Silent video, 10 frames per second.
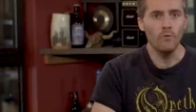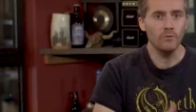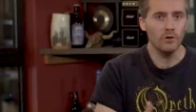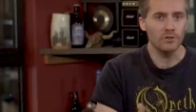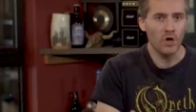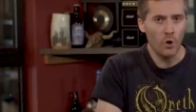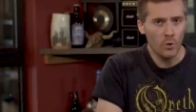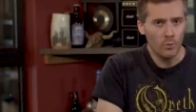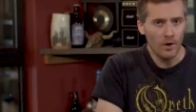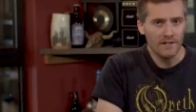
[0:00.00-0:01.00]
Overall,
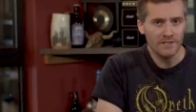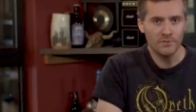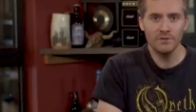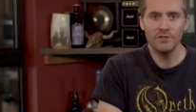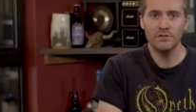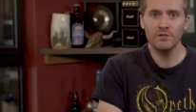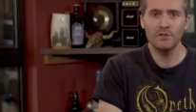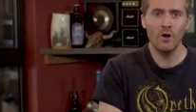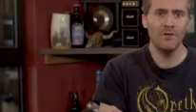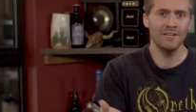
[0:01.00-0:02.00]
tone-wise, it's really
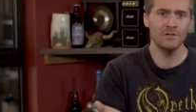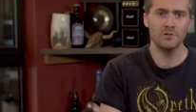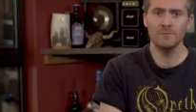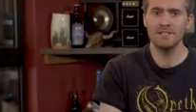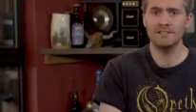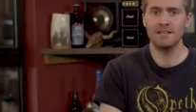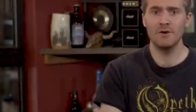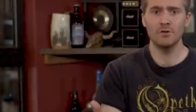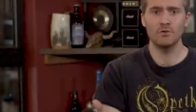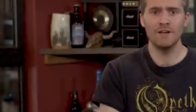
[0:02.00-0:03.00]
good, all the instruments
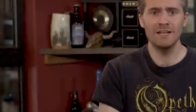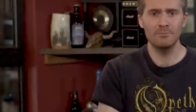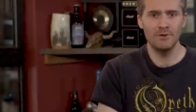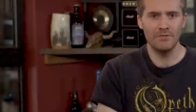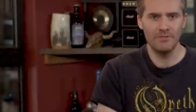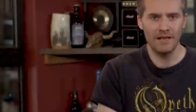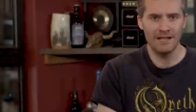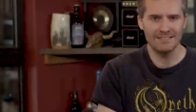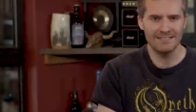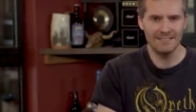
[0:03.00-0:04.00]
sound great, but
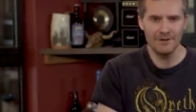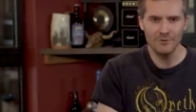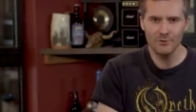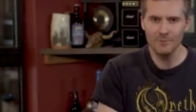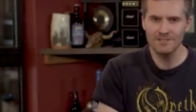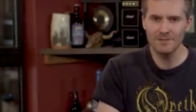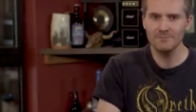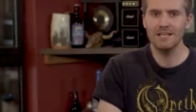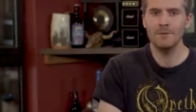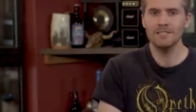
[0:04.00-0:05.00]
that snare drum
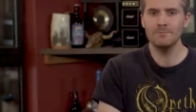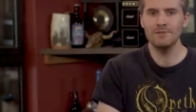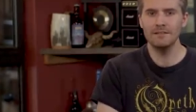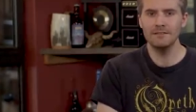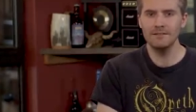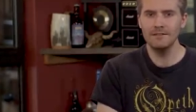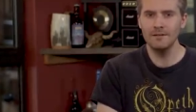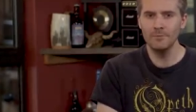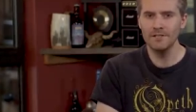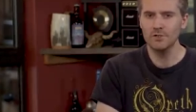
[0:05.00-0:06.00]
sometimes can be a
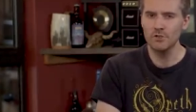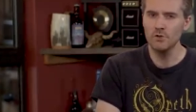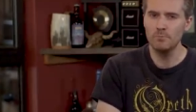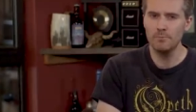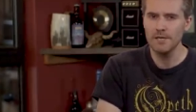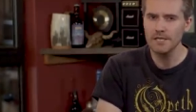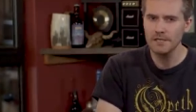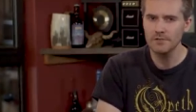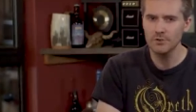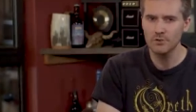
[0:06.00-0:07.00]
little bit too
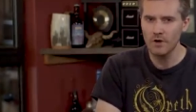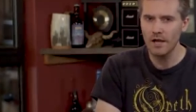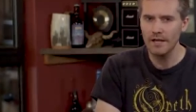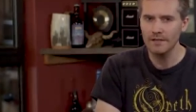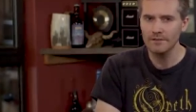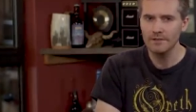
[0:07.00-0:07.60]
pinging and dry.